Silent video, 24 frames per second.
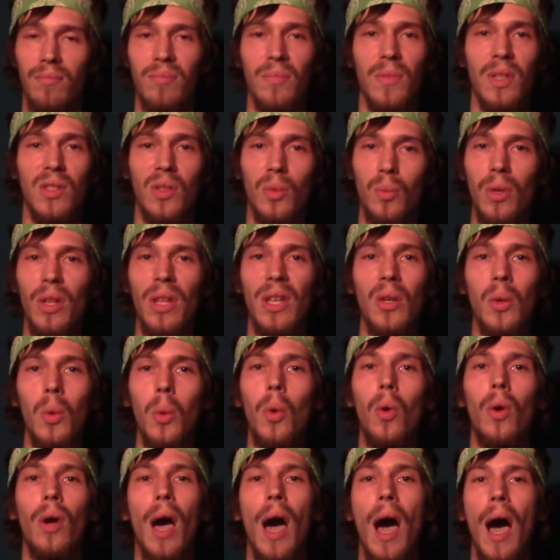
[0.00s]
a really
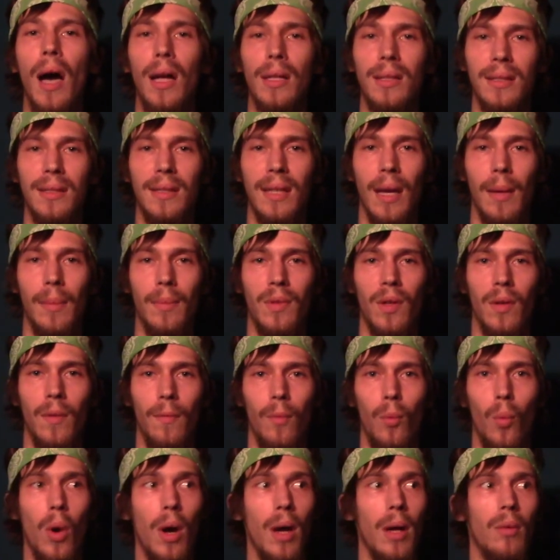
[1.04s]
cool concept
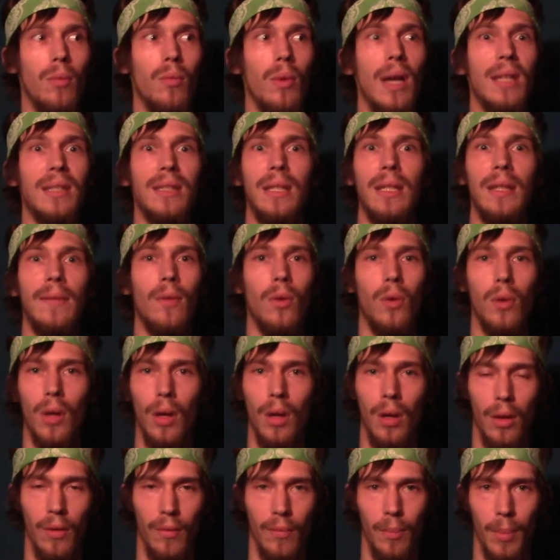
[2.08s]
of what Resident Evil
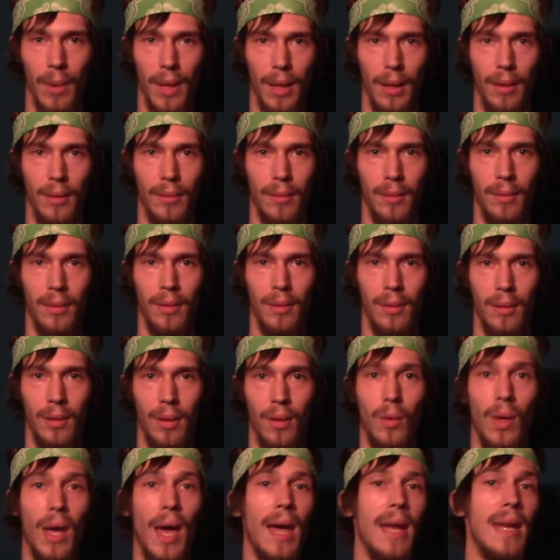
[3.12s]
could have been.
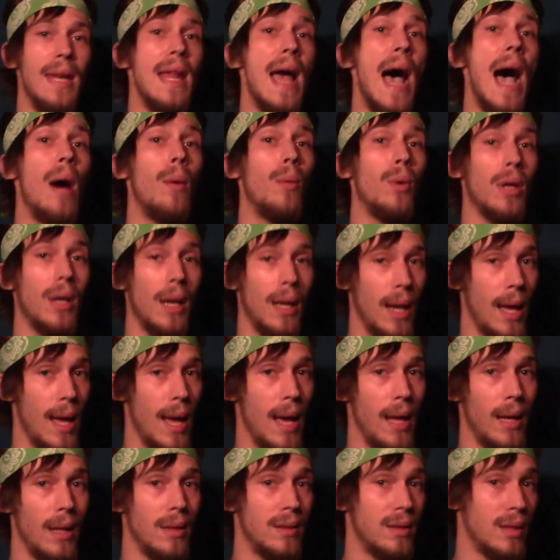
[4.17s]
Okay, now we're gonna
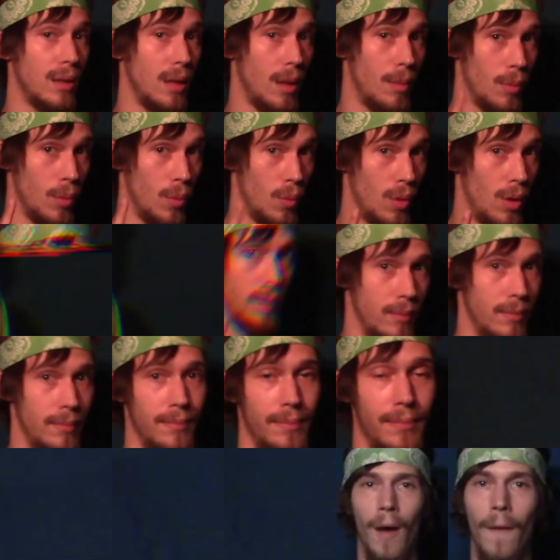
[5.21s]
head into number 1.
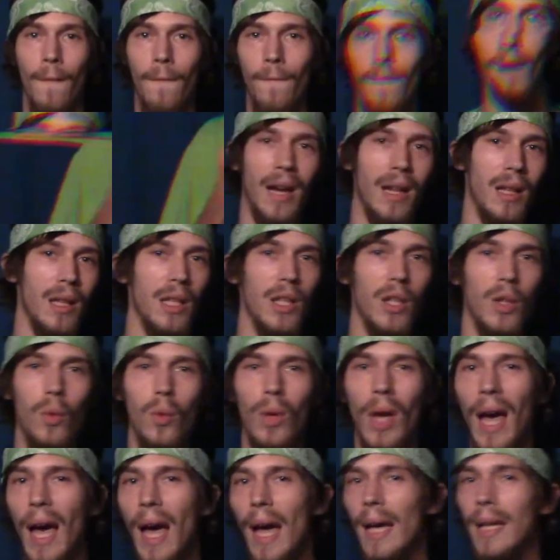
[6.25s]
Finally, you
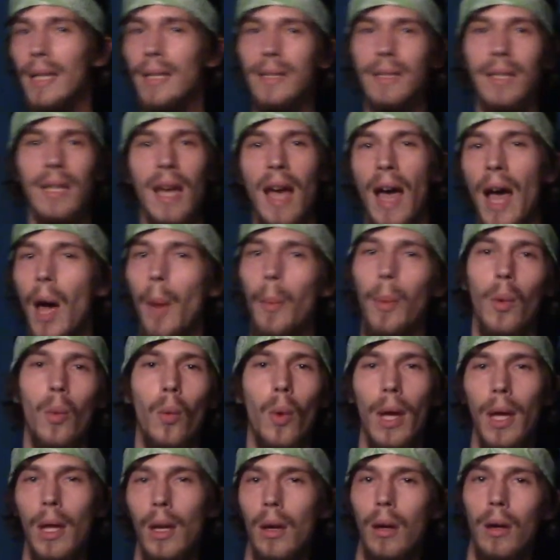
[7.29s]
guys have been
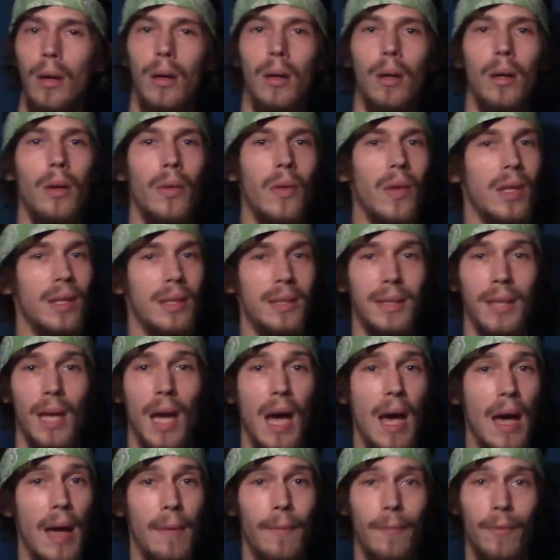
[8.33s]
waiting all this
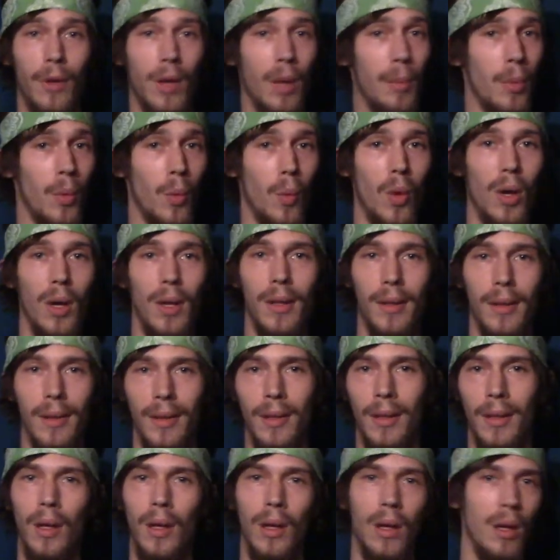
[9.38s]
time for number 1.
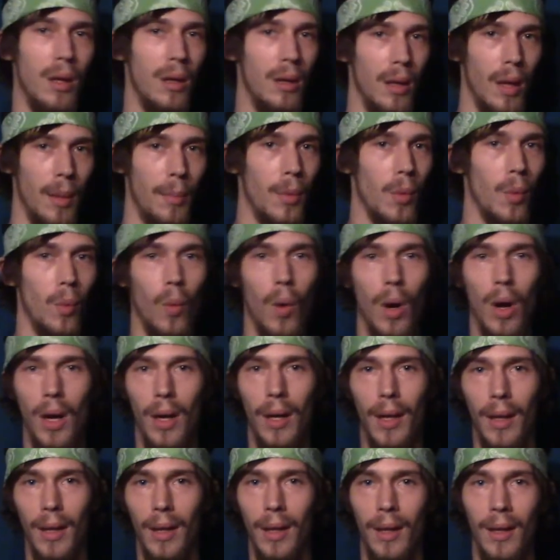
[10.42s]
Number
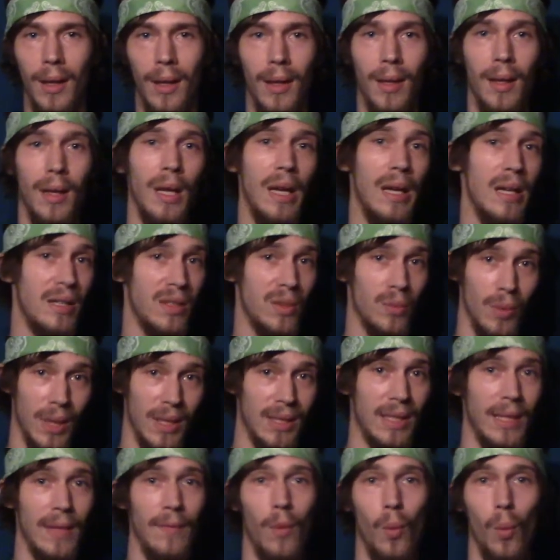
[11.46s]
1 is
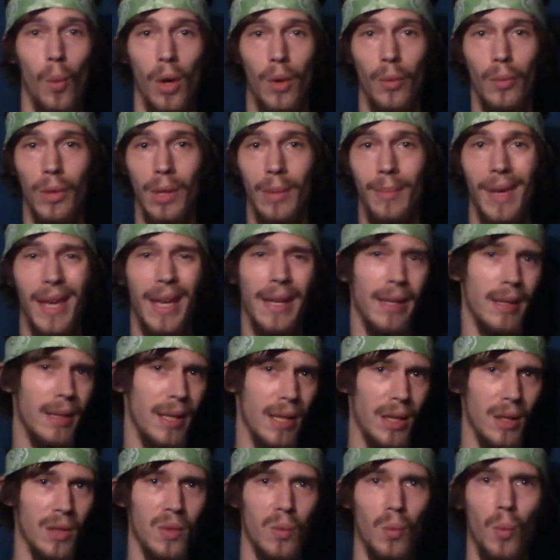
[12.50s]
Resident Evil 1 Remake.
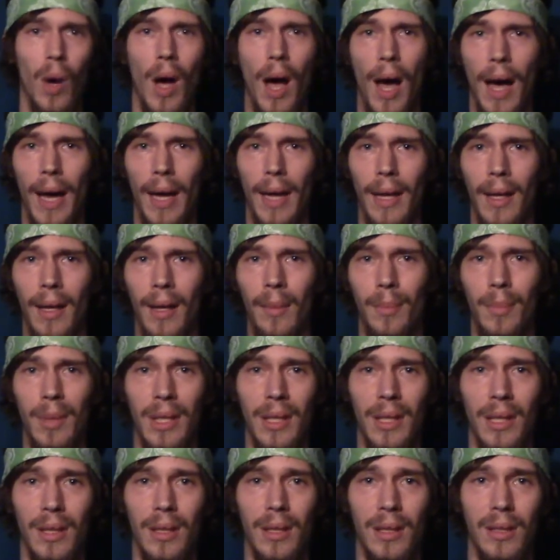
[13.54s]
Here's why.
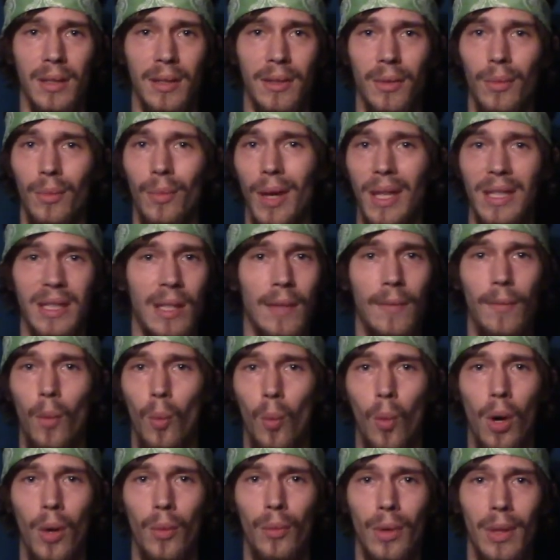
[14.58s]
Because Resident Evil
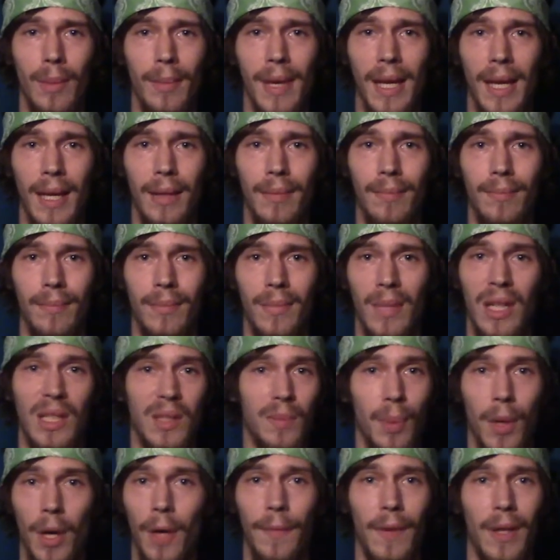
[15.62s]
1 Remake is
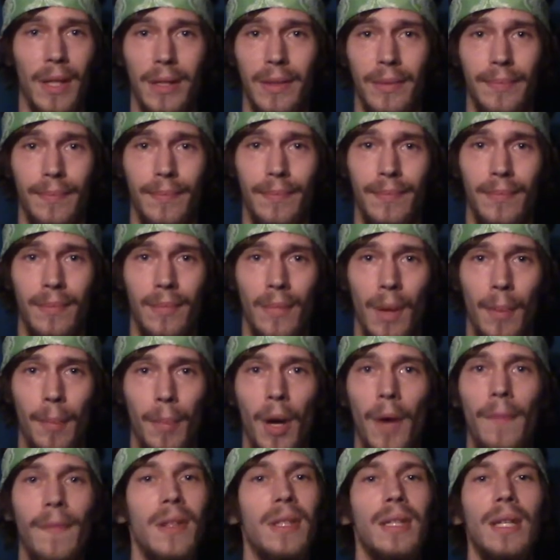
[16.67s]
perfect.
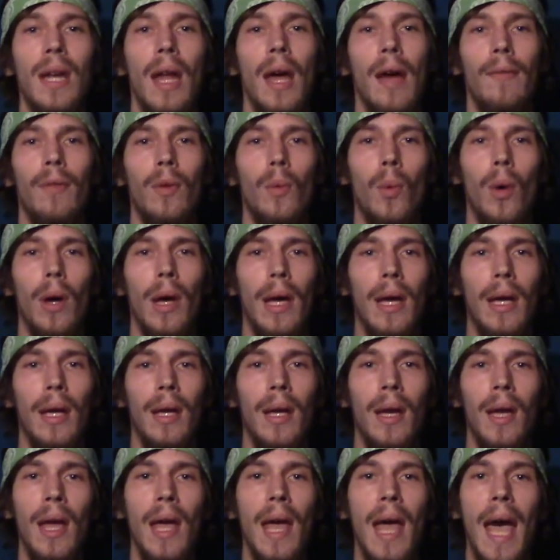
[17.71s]
Perfect in every way.
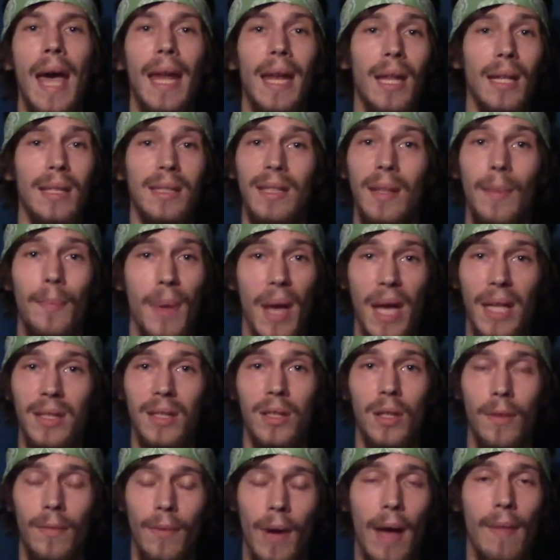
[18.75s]
And it is the best
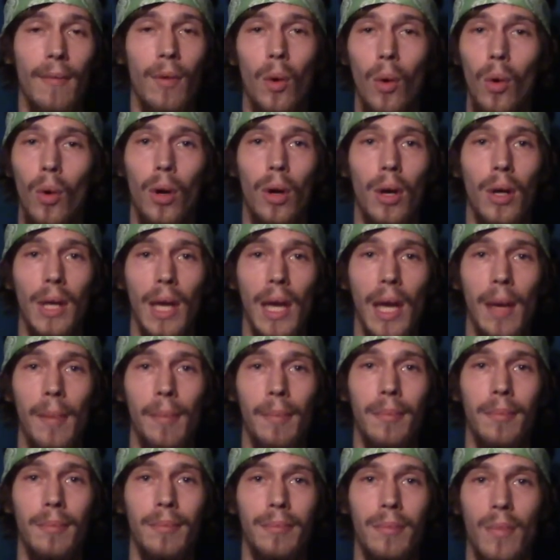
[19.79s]
survival horror
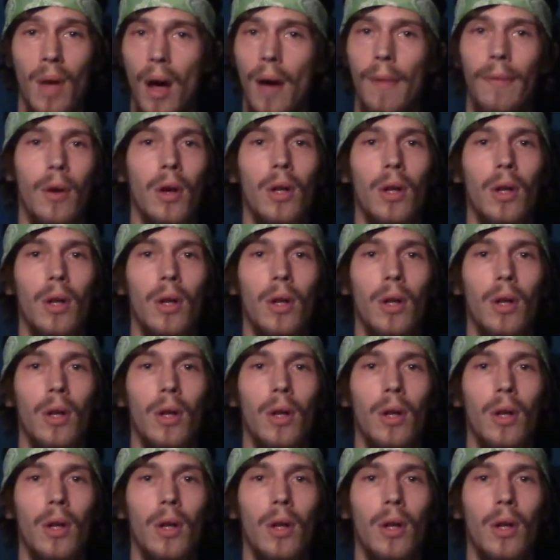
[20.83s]
game of all